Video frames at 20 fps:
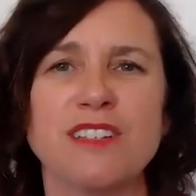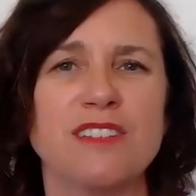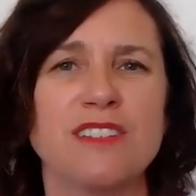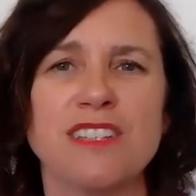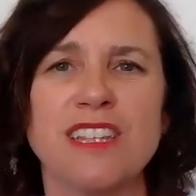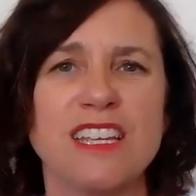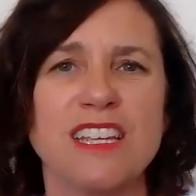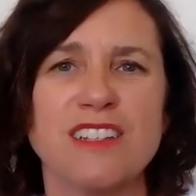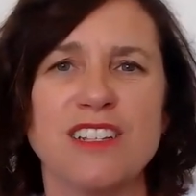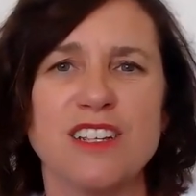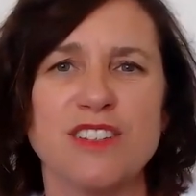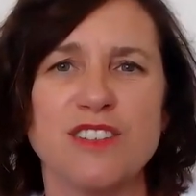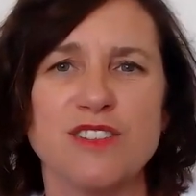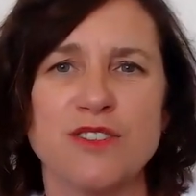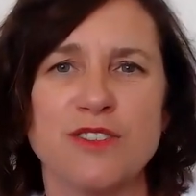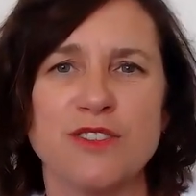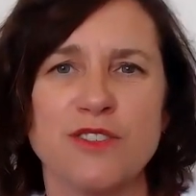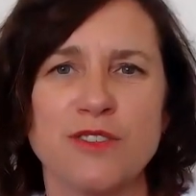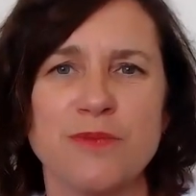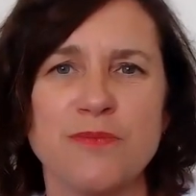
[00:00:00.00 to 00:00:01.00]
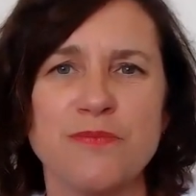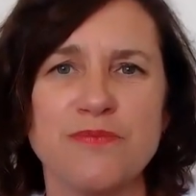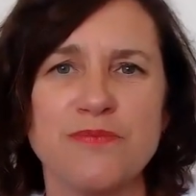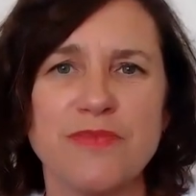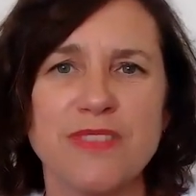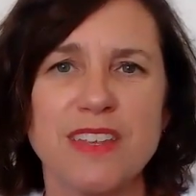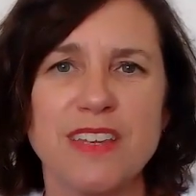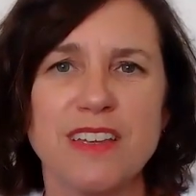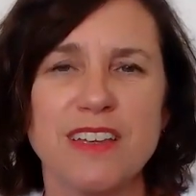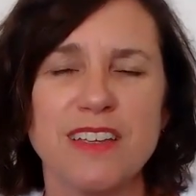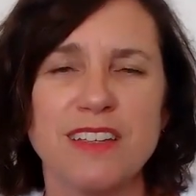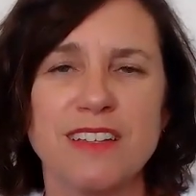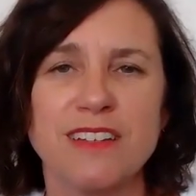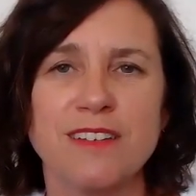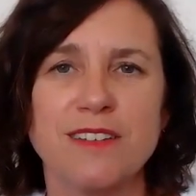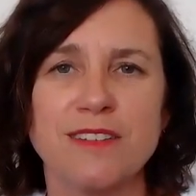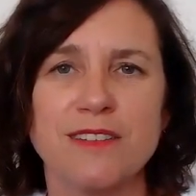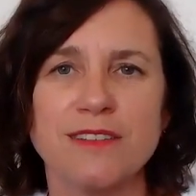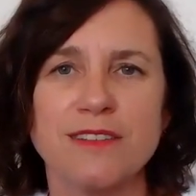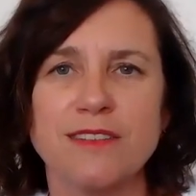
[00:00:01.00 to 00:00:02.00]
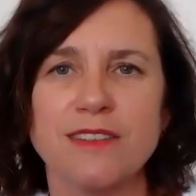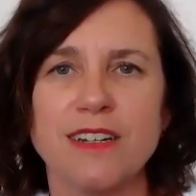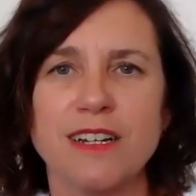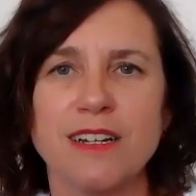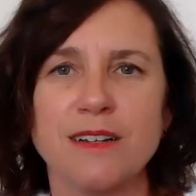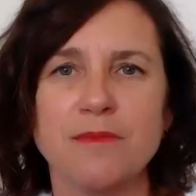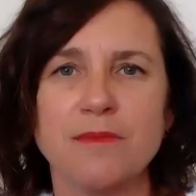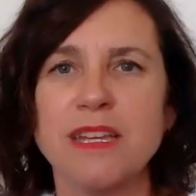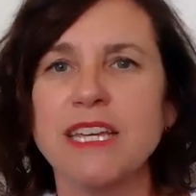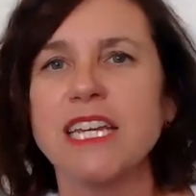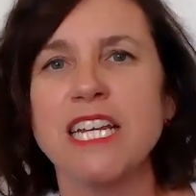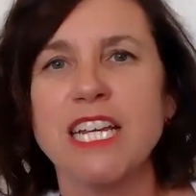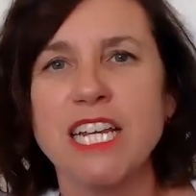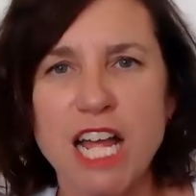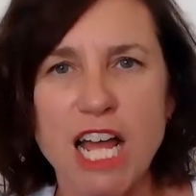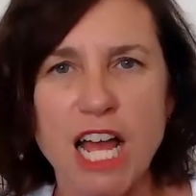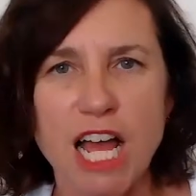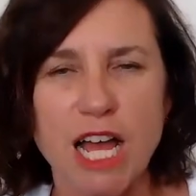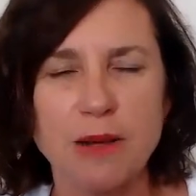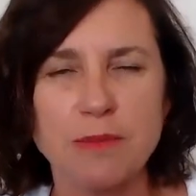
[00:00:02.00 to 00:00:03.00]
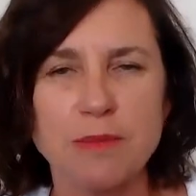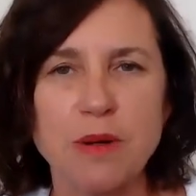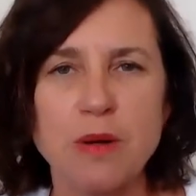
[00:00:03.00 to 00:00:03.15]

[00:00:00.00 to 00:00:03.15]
think that you're, making it up.